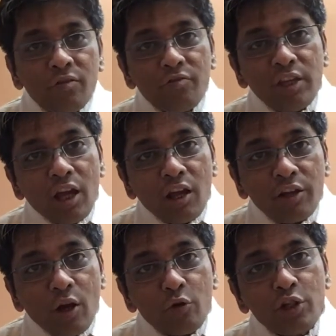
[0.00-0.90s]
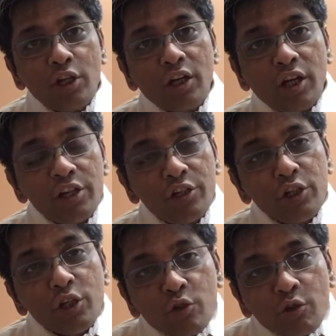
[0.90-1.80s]
We are now in a
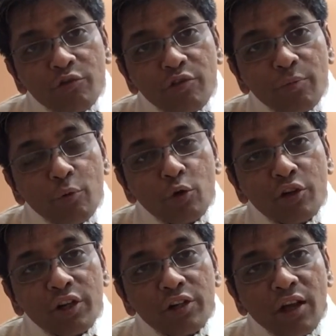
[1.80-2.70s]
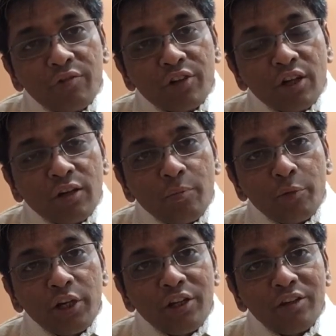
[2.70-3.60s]
continuation of a bull run after
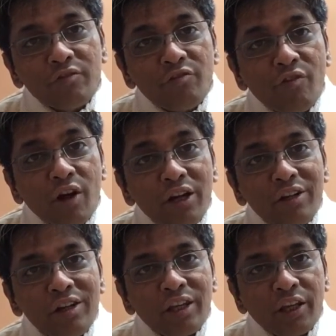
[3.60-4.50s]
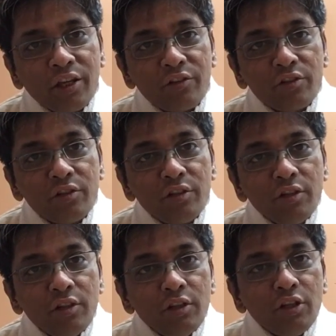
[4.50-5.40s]
completing 1 decade
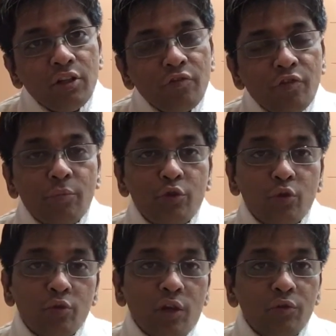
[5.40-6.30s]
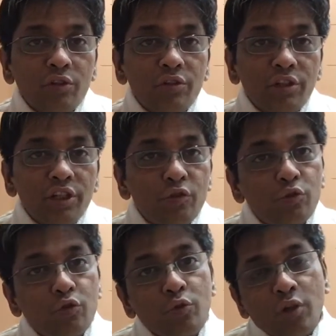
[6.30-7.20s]
from 2003 to
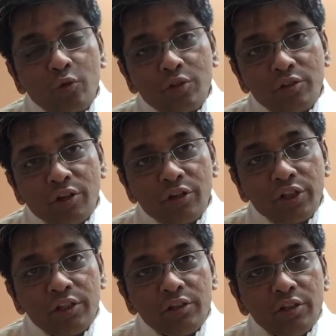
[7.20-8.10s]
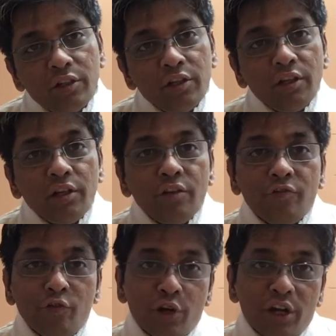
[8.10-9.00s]
2013.
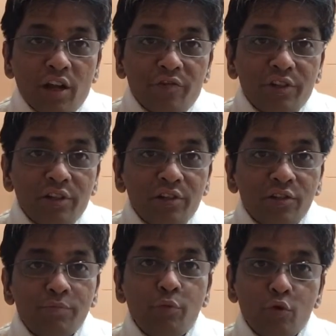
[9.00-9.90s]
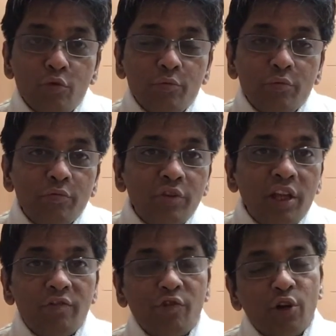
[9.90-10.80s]
4.5 years boom,
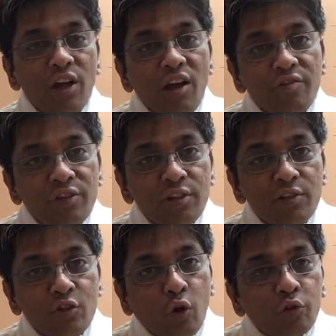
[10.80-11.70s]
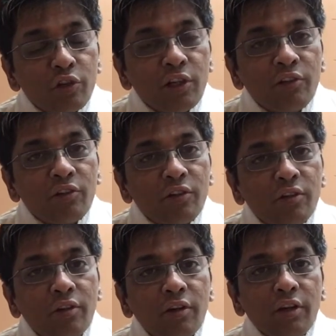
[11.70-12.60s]
then 4.5 years
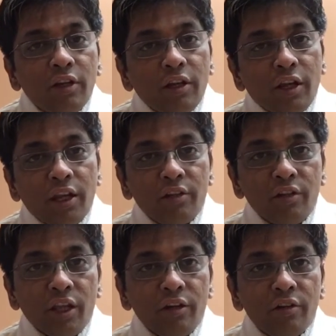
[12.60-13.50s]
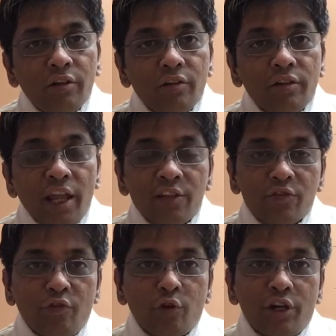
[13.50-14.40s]
oscillation, and then next
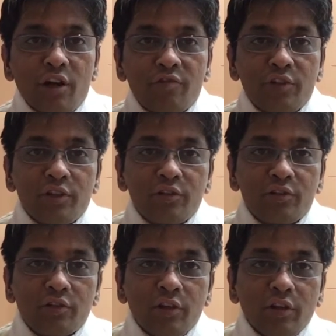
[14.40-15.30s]
4.5 years